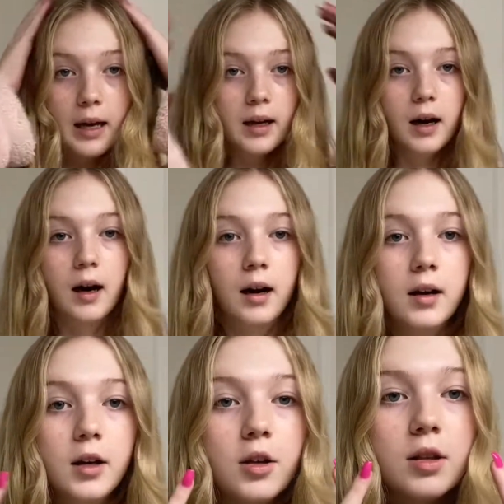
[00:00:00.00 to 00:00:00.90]

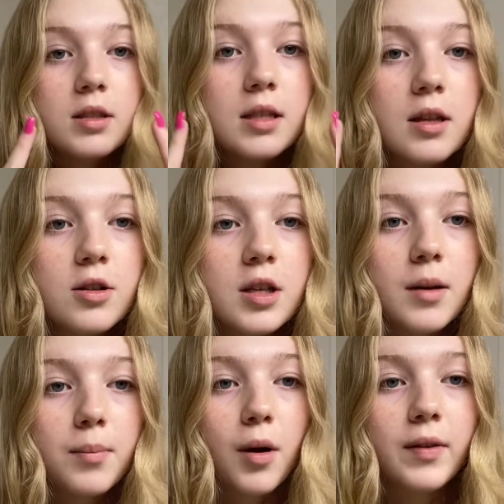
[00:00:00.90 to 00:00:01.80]
You can see there's
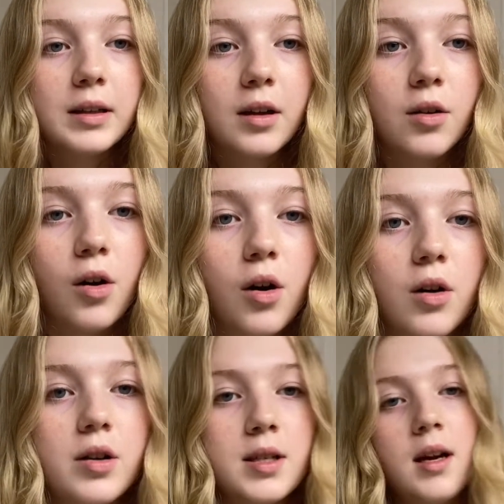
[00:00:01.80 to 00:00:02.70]
like perfect little
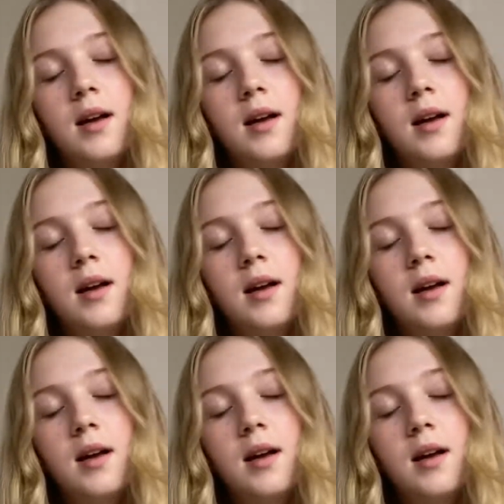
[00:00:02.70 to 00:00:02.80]
curls